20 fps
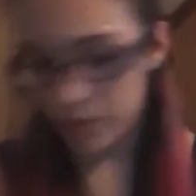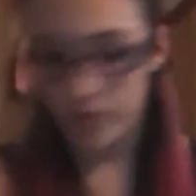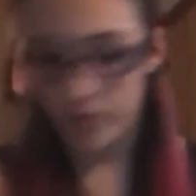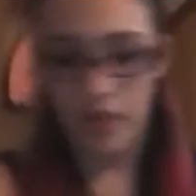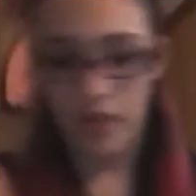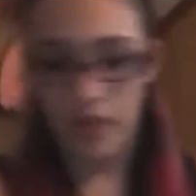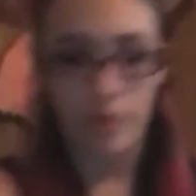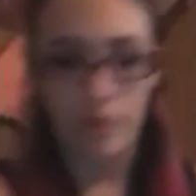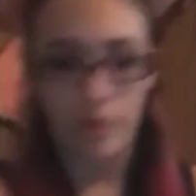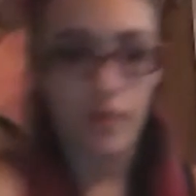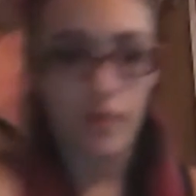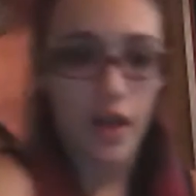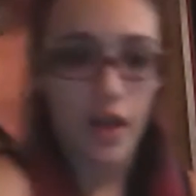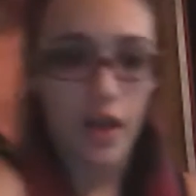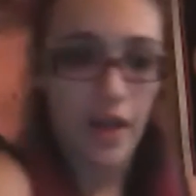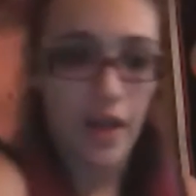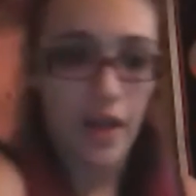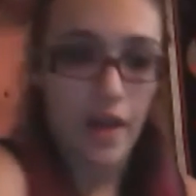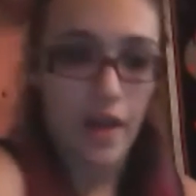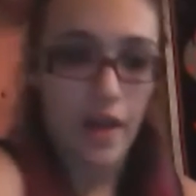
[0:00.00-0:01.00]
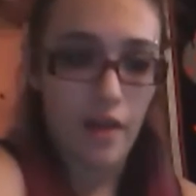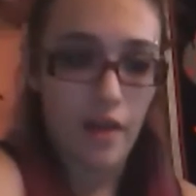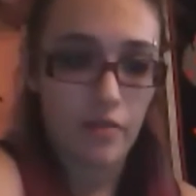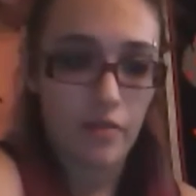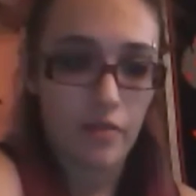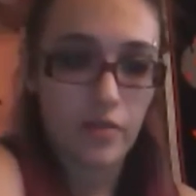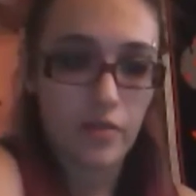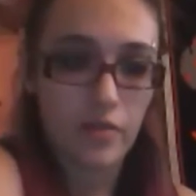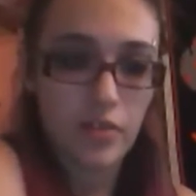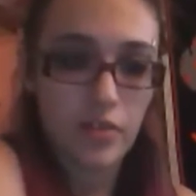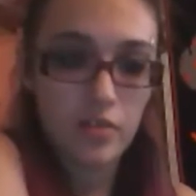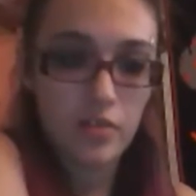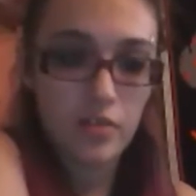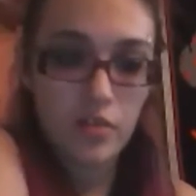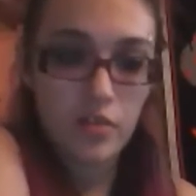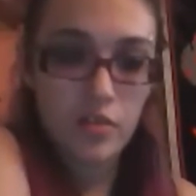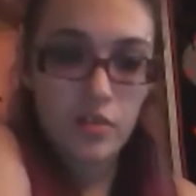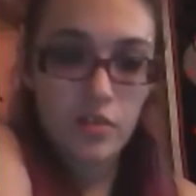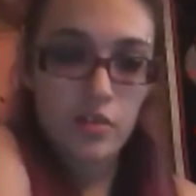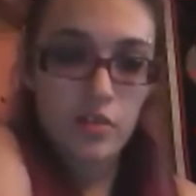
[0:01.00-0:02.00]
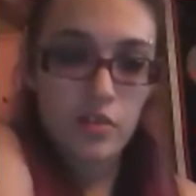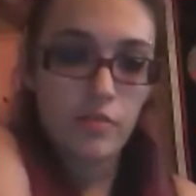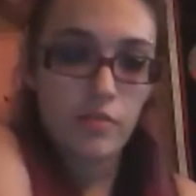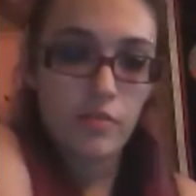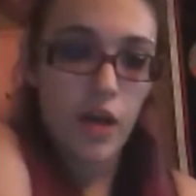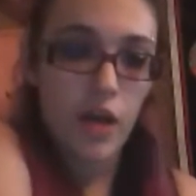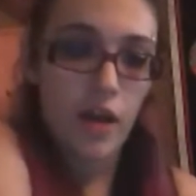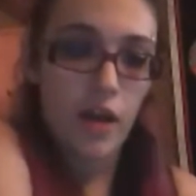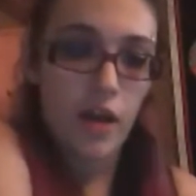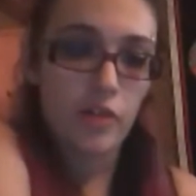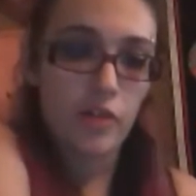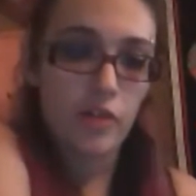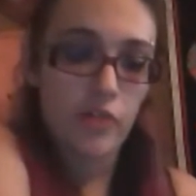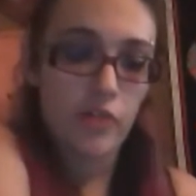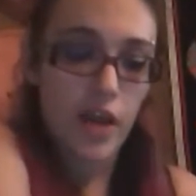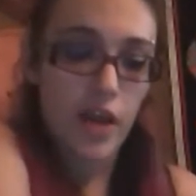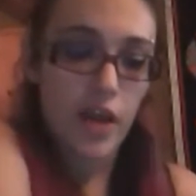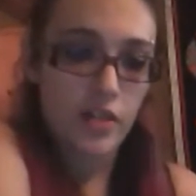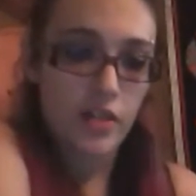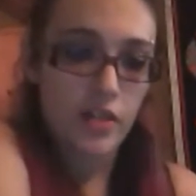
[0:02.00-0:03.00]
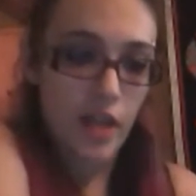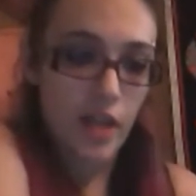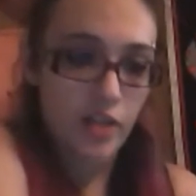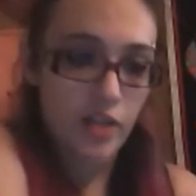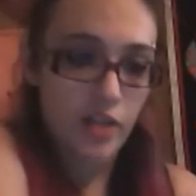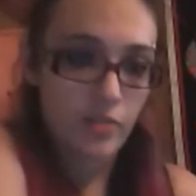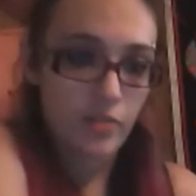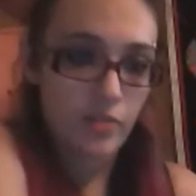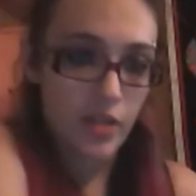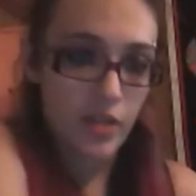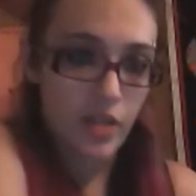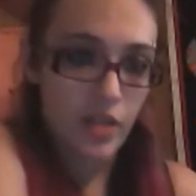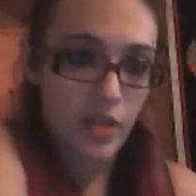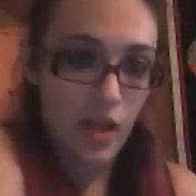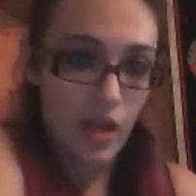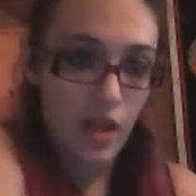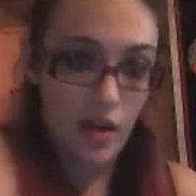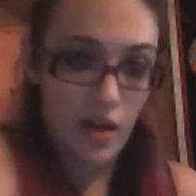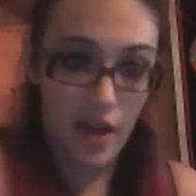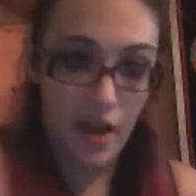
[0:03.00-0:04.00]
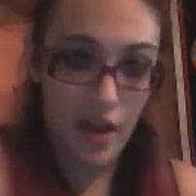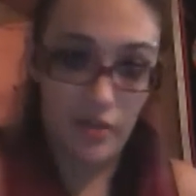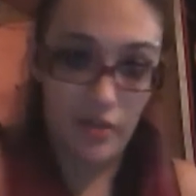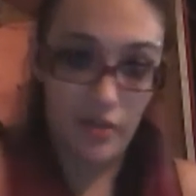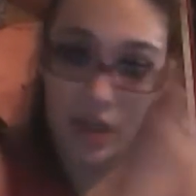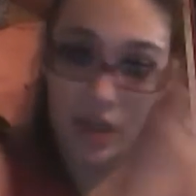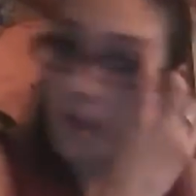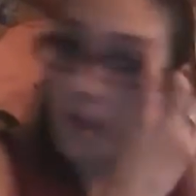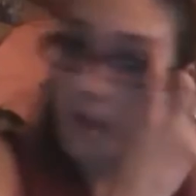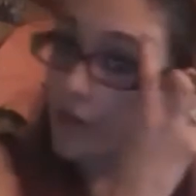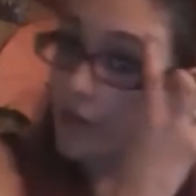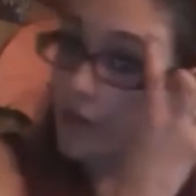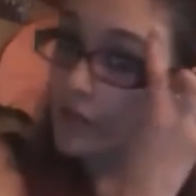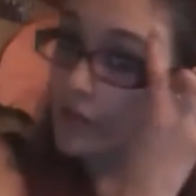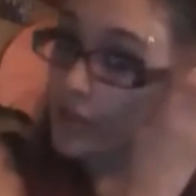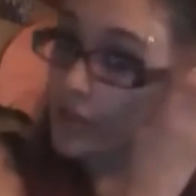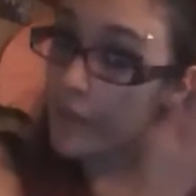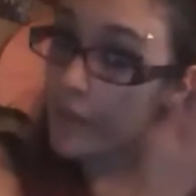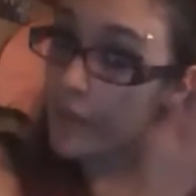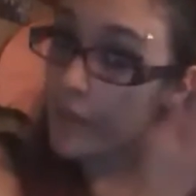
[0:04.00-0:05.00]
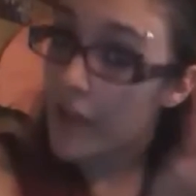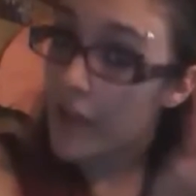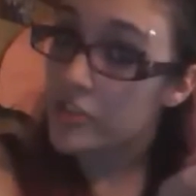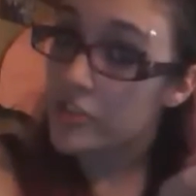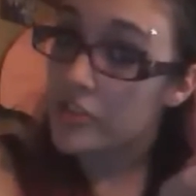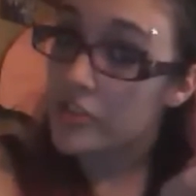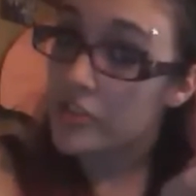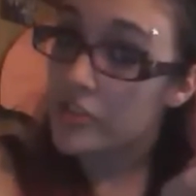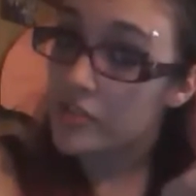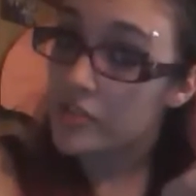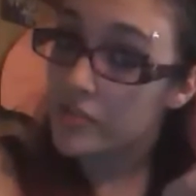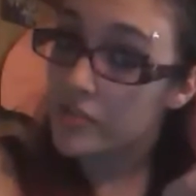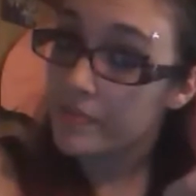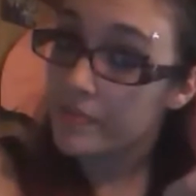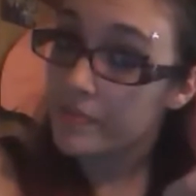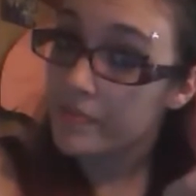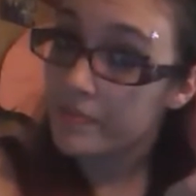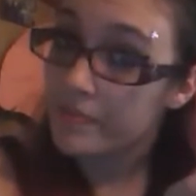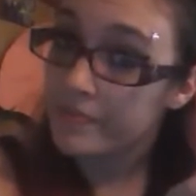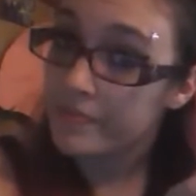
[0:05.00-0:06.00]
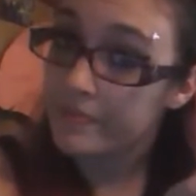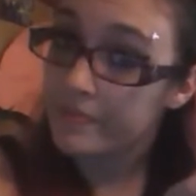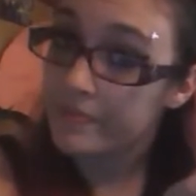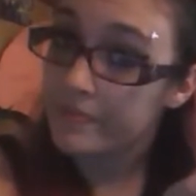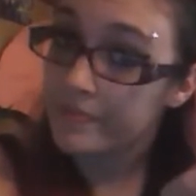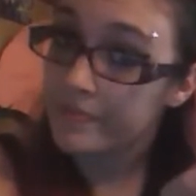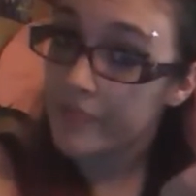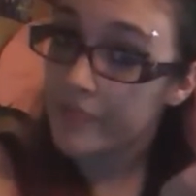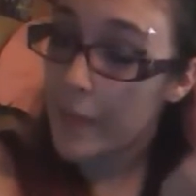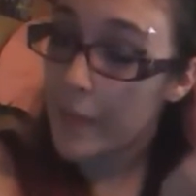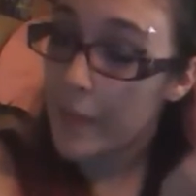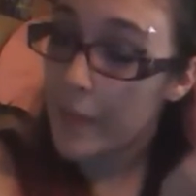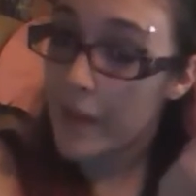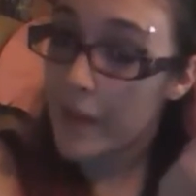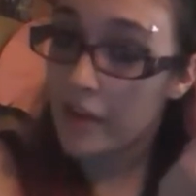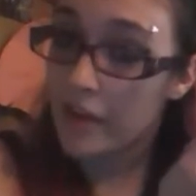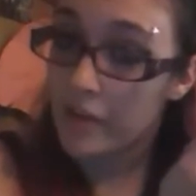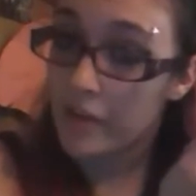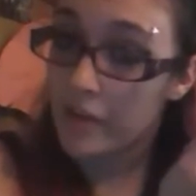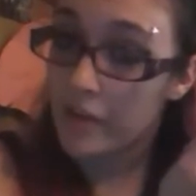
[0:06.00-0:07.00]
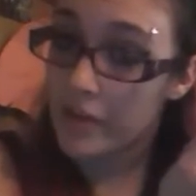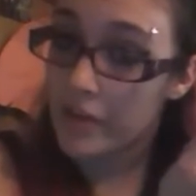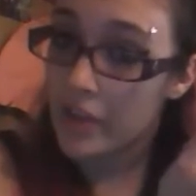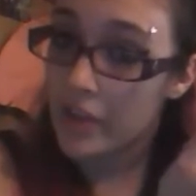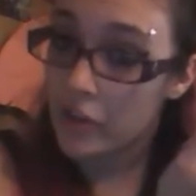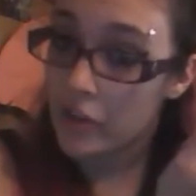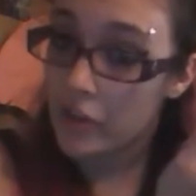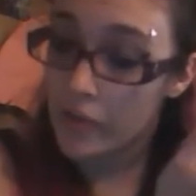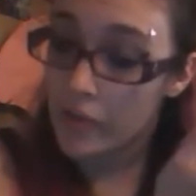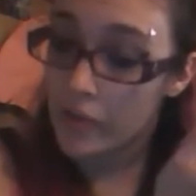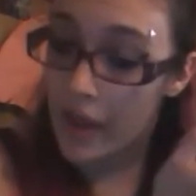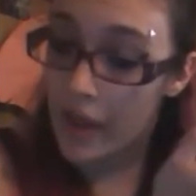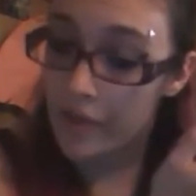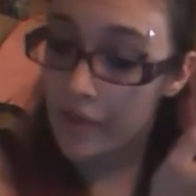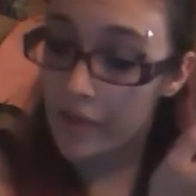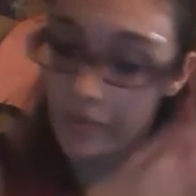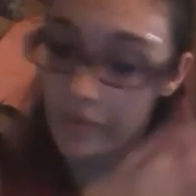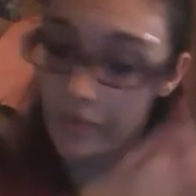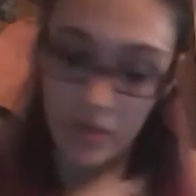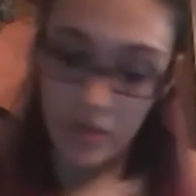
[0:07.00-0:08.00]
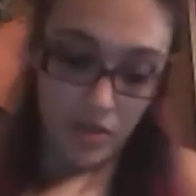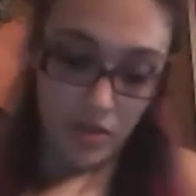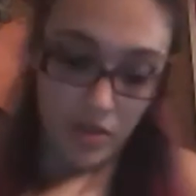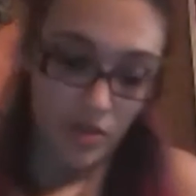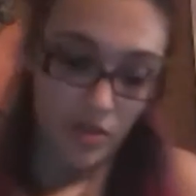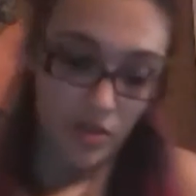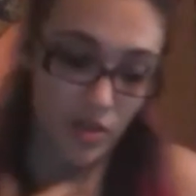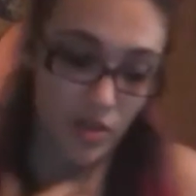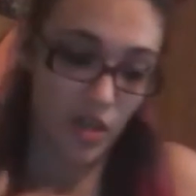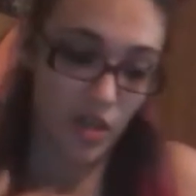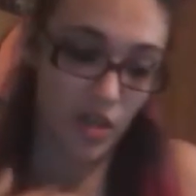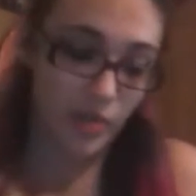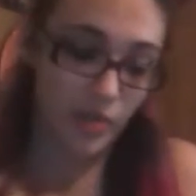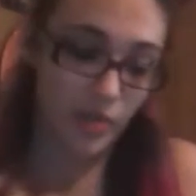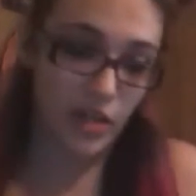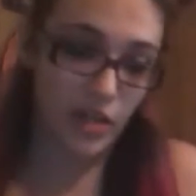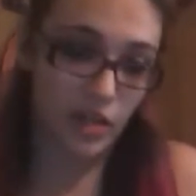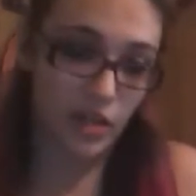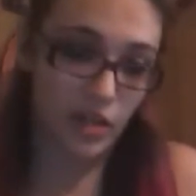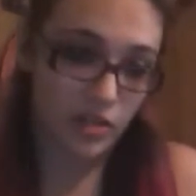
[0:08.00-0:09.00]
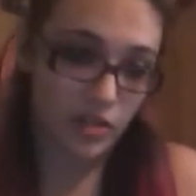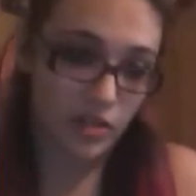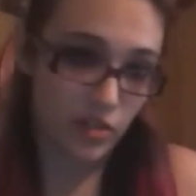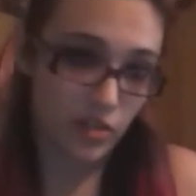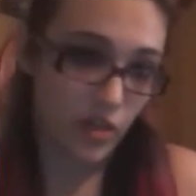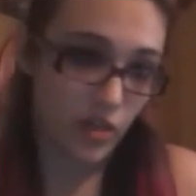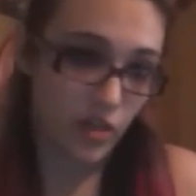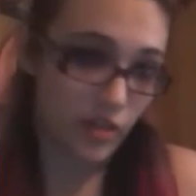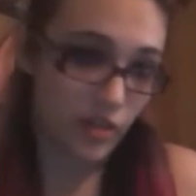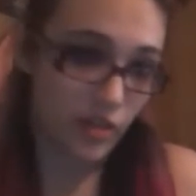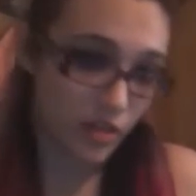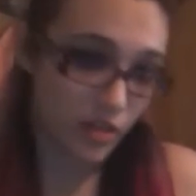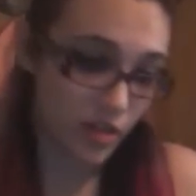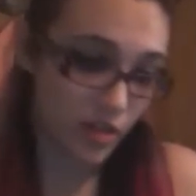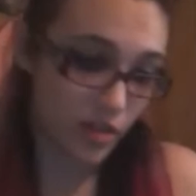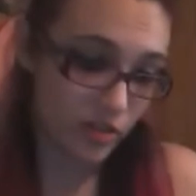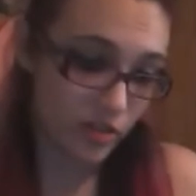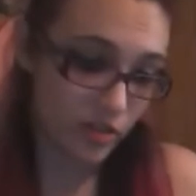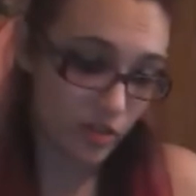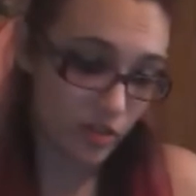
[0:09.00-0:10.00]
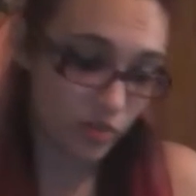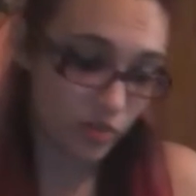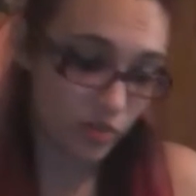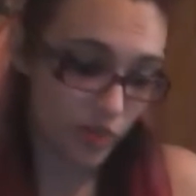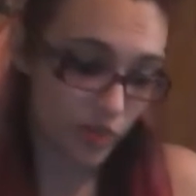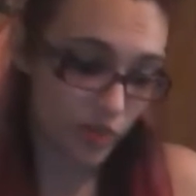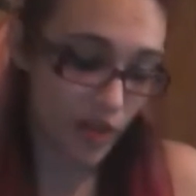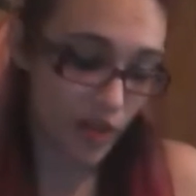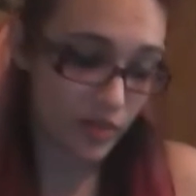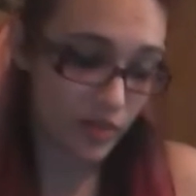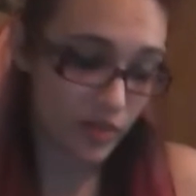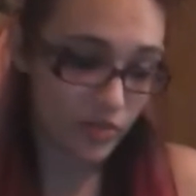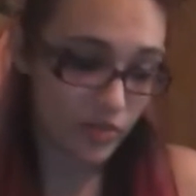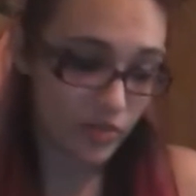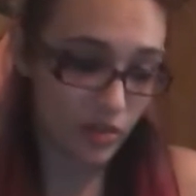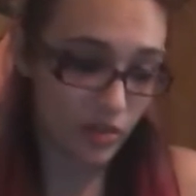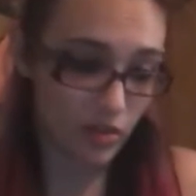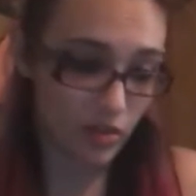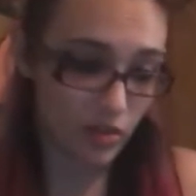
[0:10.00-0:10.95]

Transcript: of them. I have my Ride as Hatchet Man there. I have the eyebrow ring that matches. That Matt got me, thank you, Matt. And my necklace, I don't have it on today, is also Ride as.